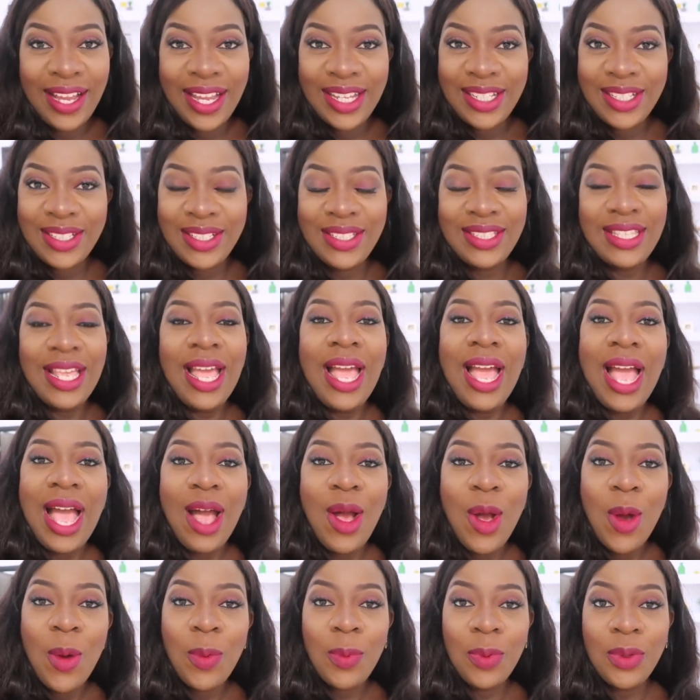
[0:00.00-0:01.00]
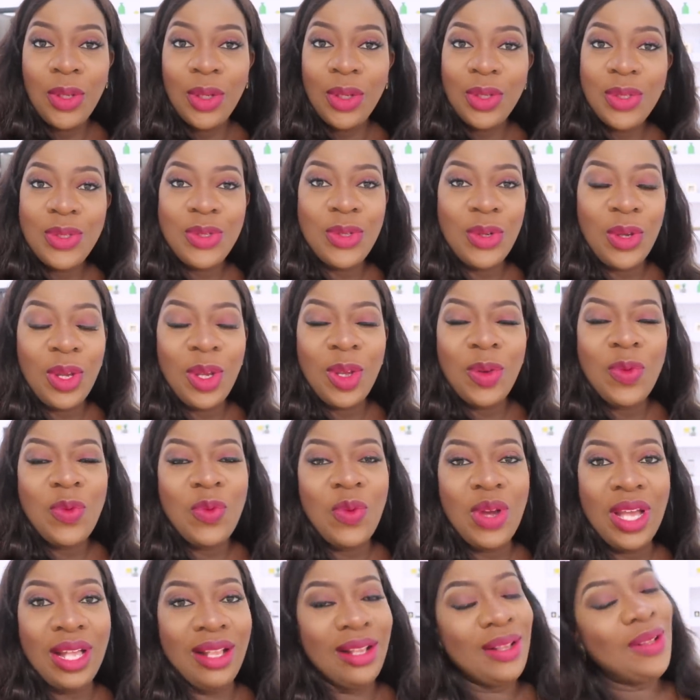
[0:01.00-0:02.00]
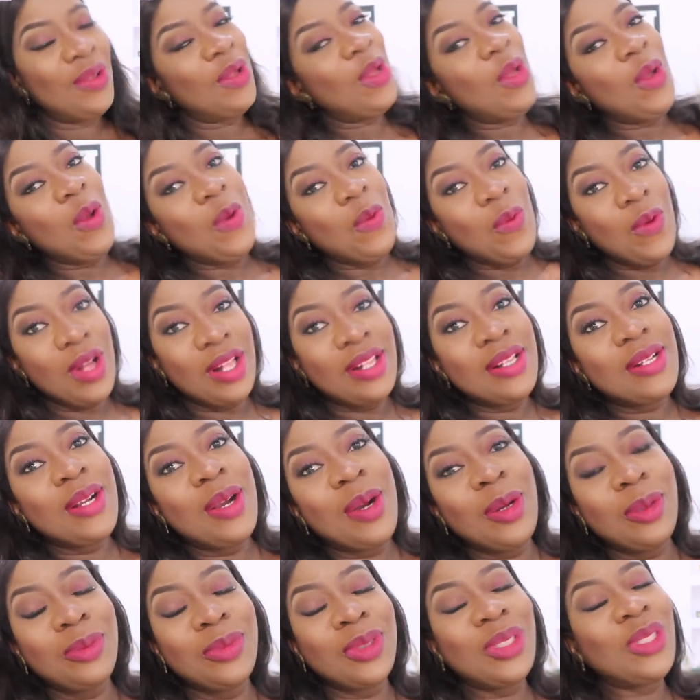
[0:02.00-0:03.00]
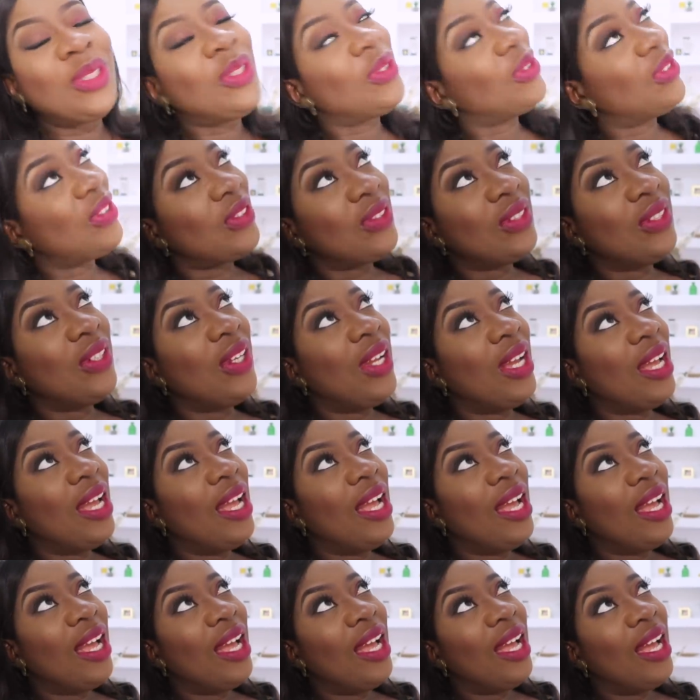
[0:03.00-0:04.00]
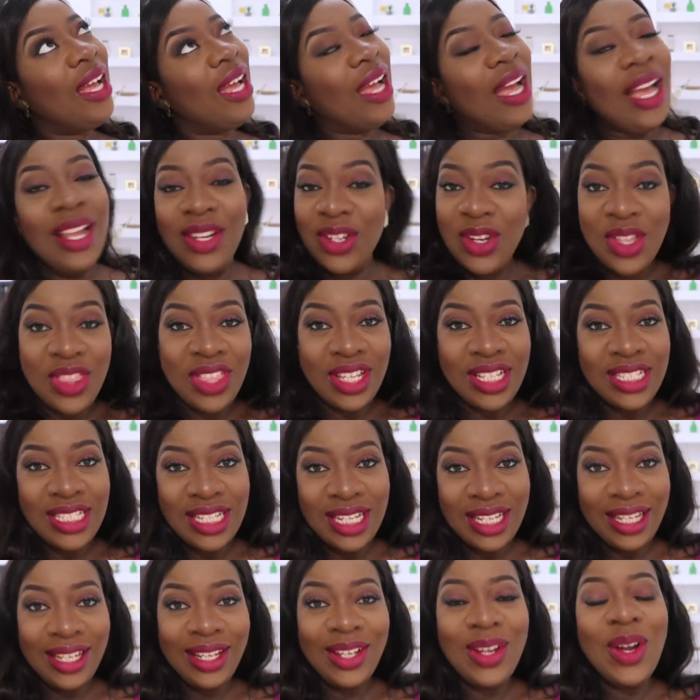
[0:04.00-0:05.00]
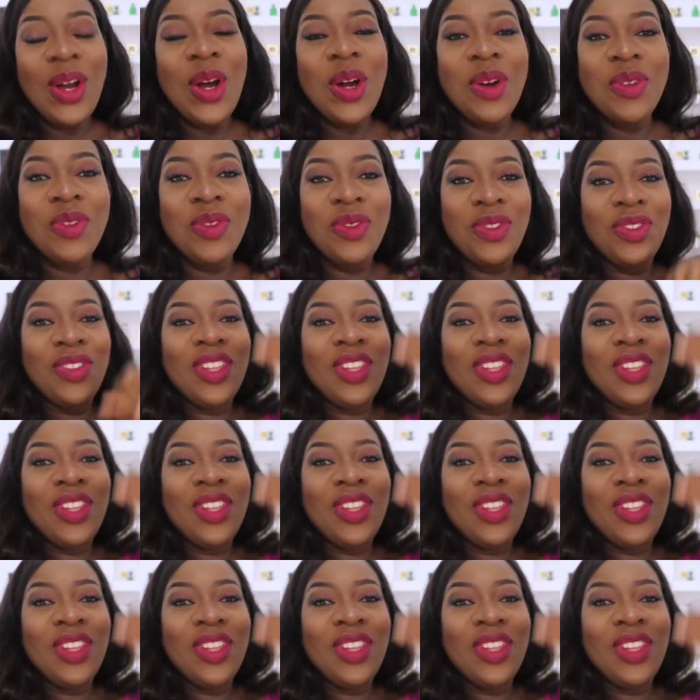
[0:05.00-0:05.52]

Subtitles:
guys, hope you're doing well. Welcome to another day of